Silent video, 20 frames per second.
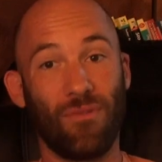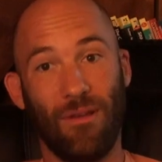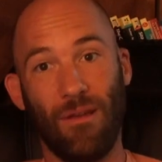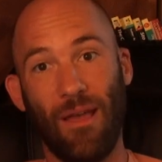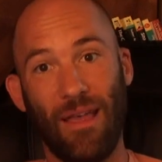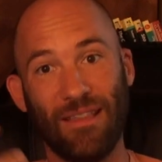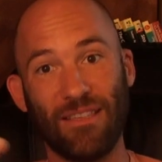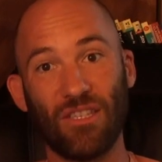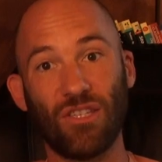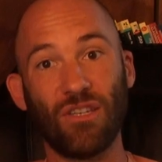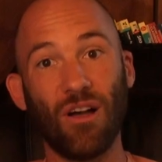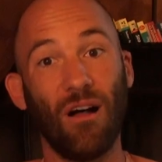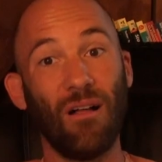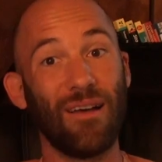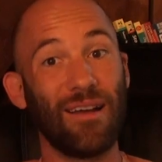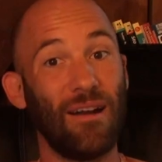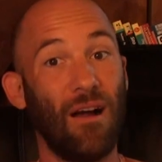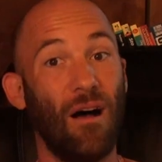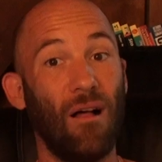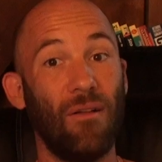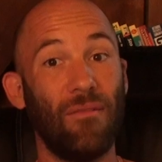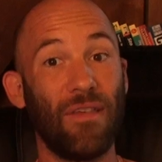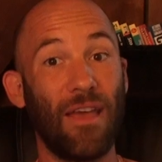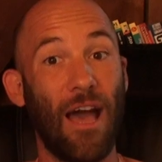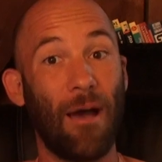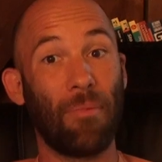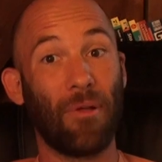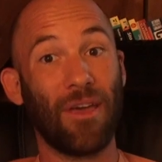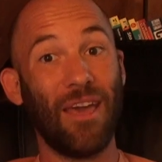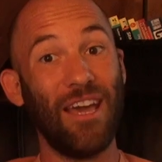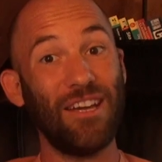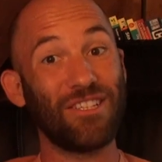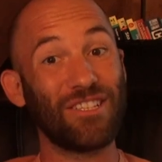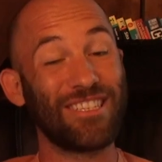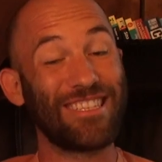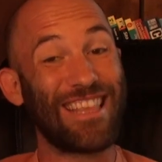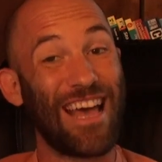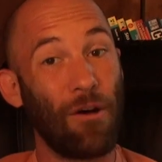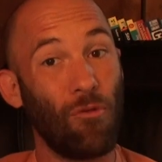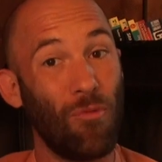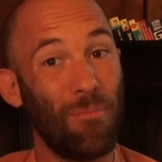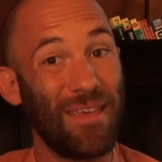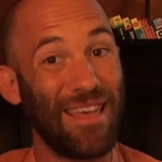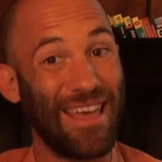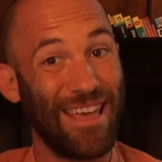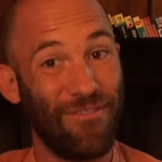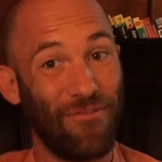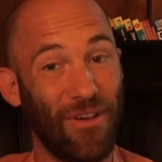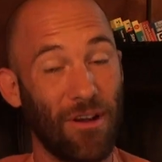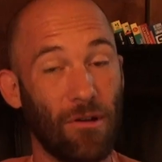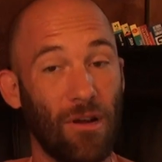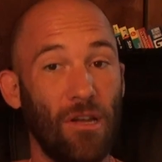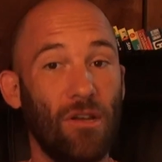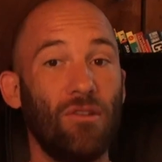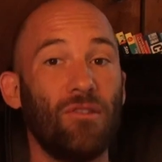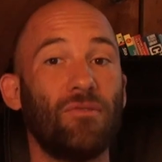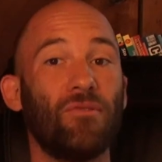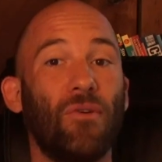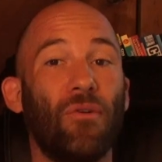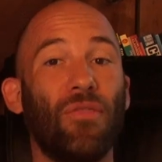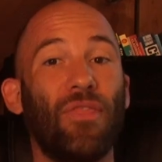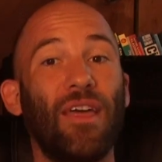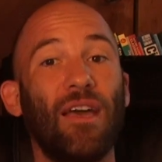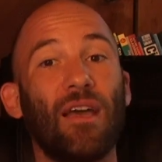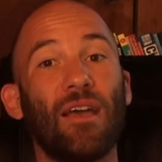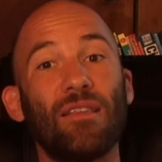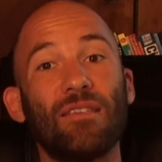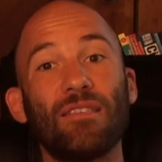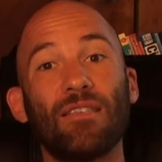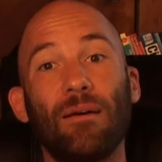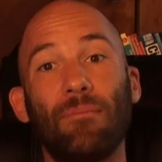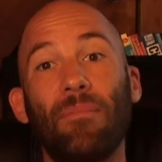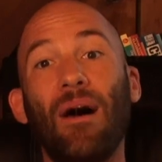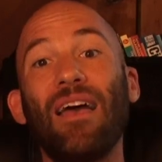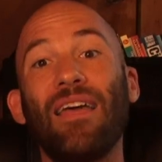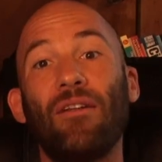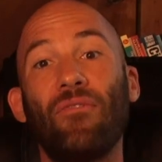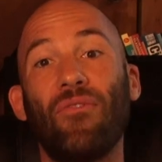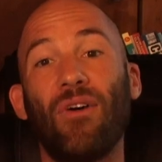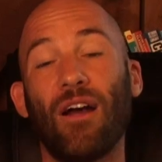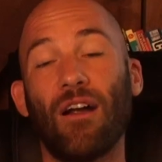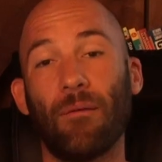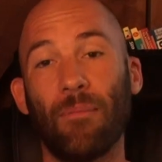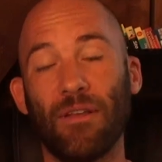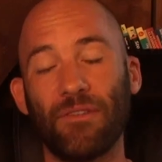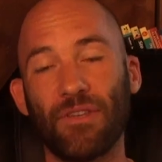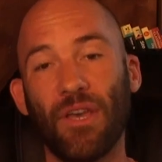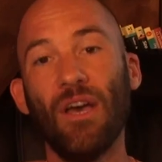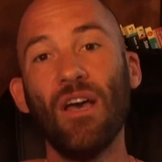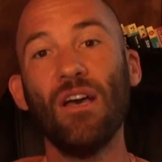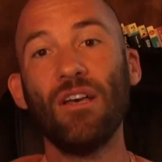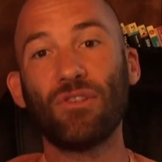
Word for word: installing all the applications. That would be a very useful thing in some environments.